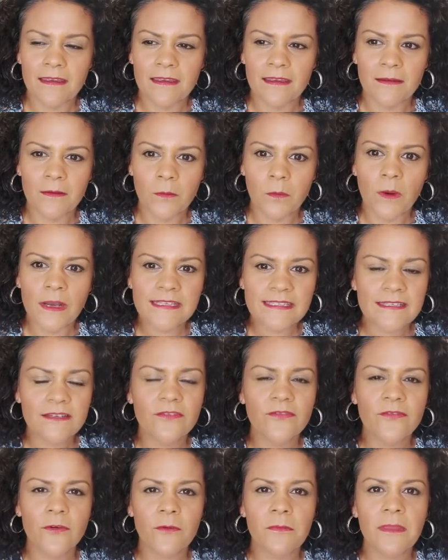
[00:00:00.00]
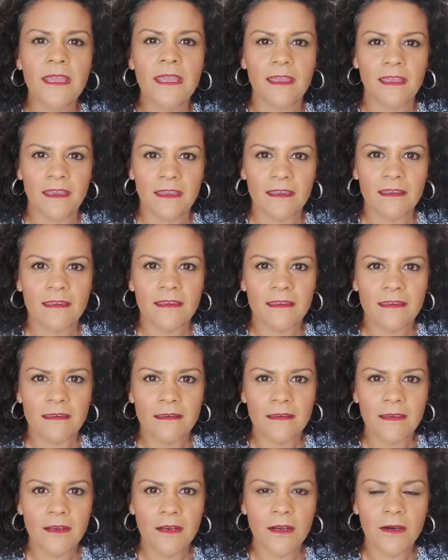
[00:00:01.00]
it wasn't for me,
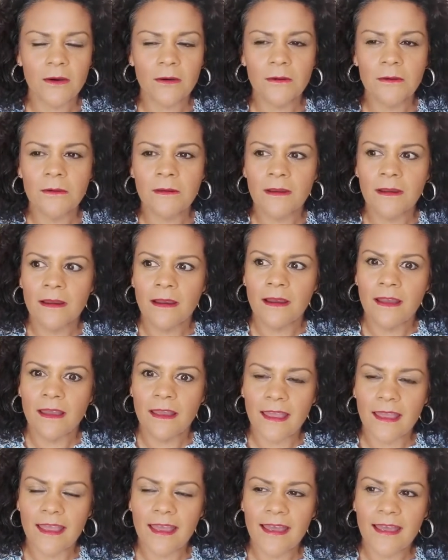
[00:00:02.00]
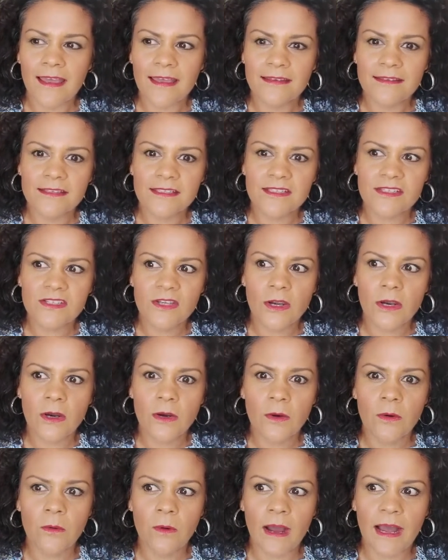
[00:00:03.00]
and
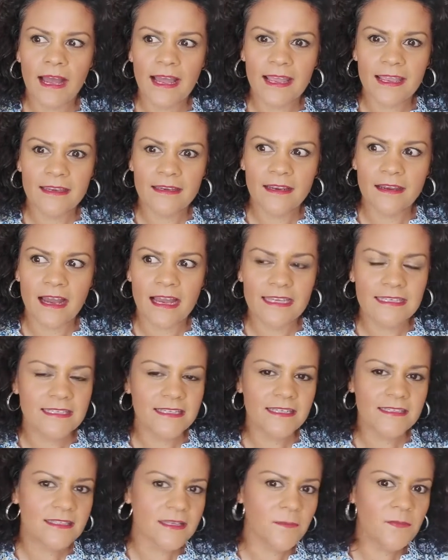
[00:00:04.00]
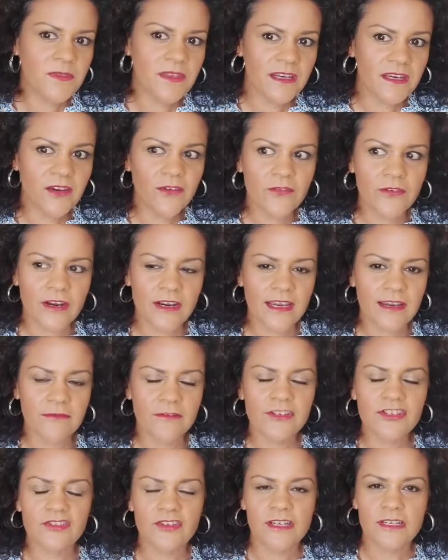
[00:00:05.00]
so I did something different. I
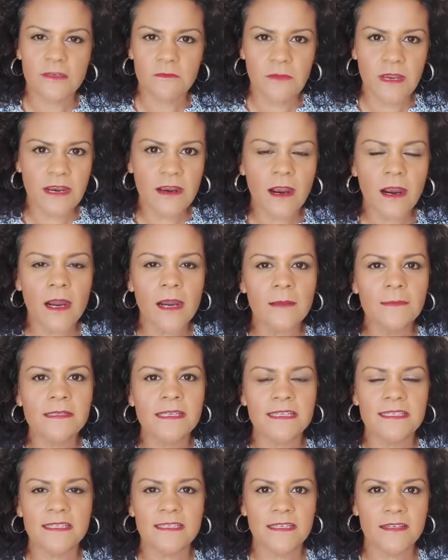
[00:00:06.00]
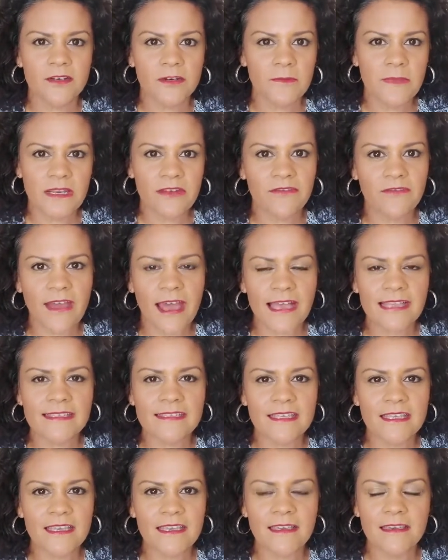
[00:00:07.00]
restricted my carbs, I did intermittent
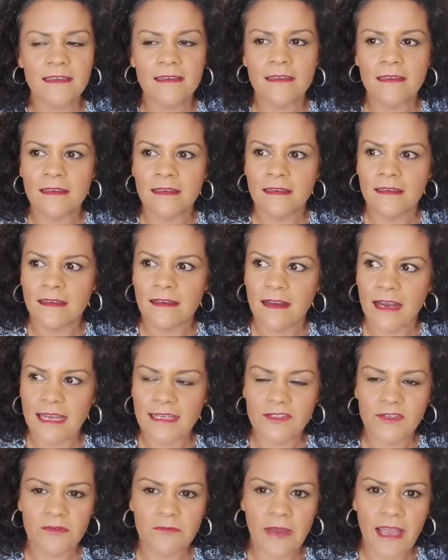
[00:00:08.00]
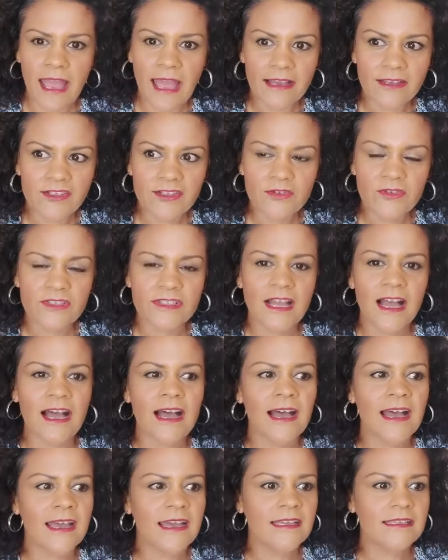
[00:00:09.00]
fasting, I do my
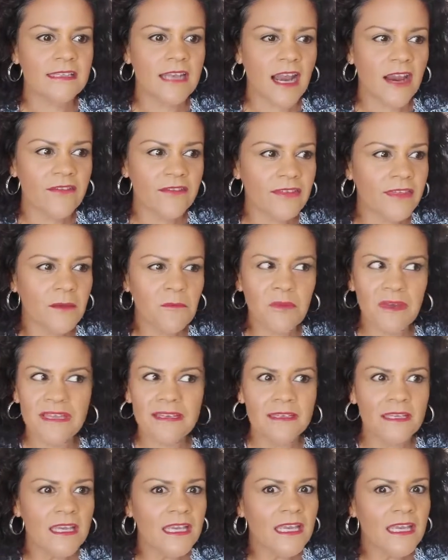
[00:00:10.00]
exercise and everything. But